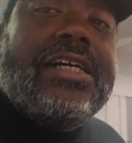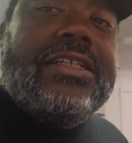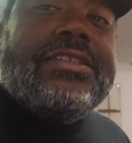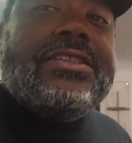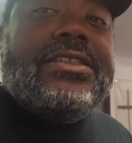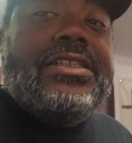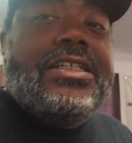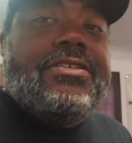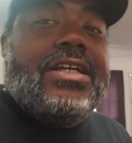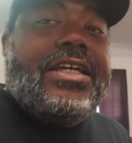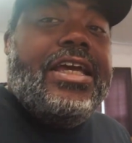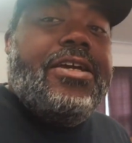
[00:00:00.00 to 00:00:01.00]
us
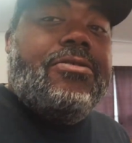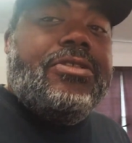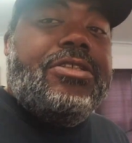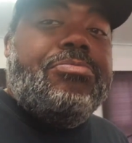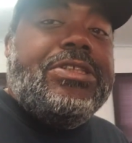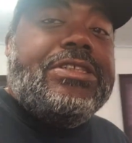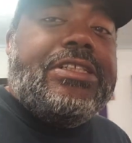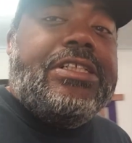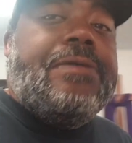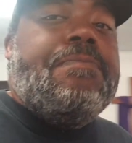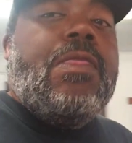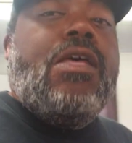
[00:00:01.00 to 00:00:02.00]
here at
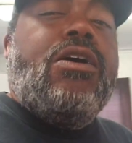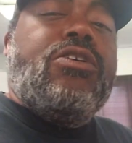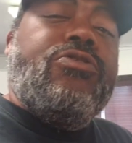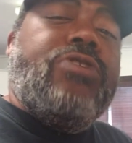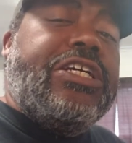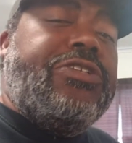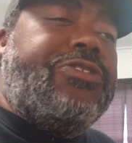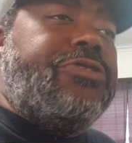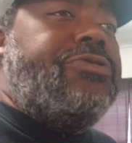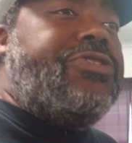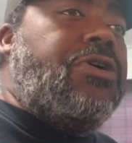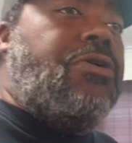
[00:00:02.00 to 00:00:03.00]
KODBC, you can
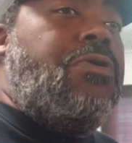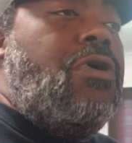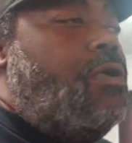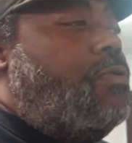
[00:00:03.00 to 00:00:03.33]
do so.